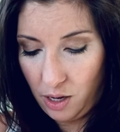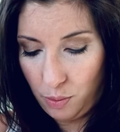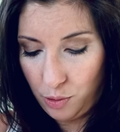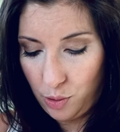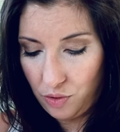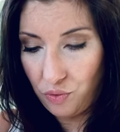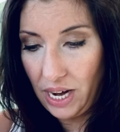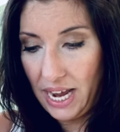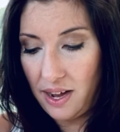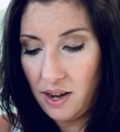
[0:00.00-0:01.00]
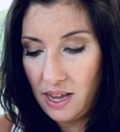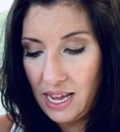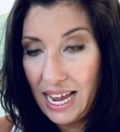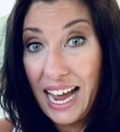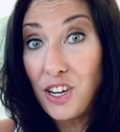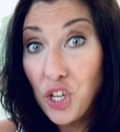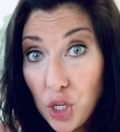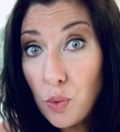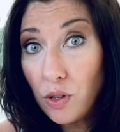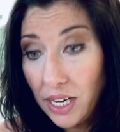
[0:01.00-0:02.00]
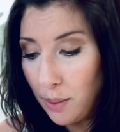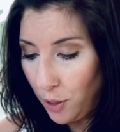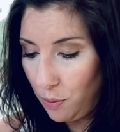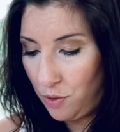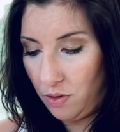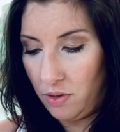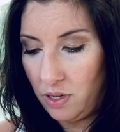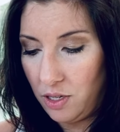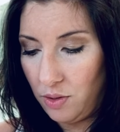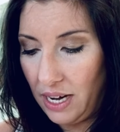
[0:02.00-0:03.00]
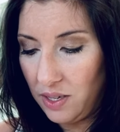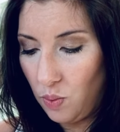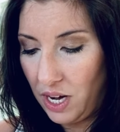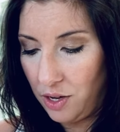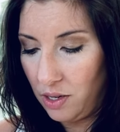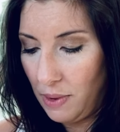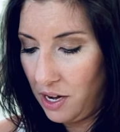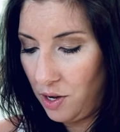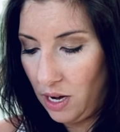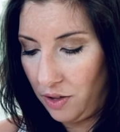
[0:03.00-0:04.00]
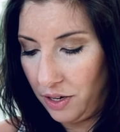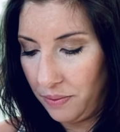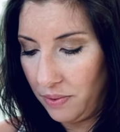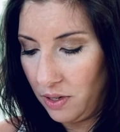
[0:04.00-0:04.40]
Or blue and red, and you will get purple. So guess what? You just made a new color.